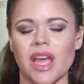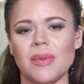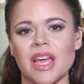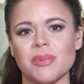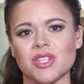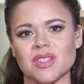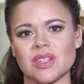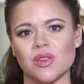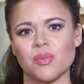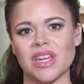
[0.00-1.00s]
Coming up in just
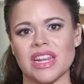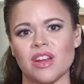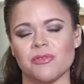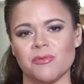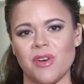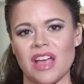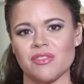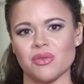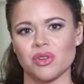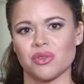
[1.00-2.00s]
a little bit, hear from
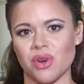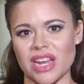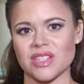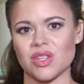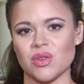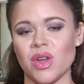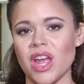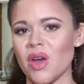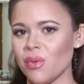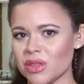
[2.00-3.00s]
five year old Grace, who
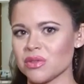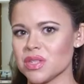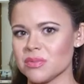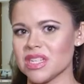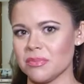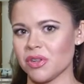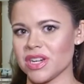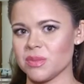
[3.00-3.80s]
went through some similar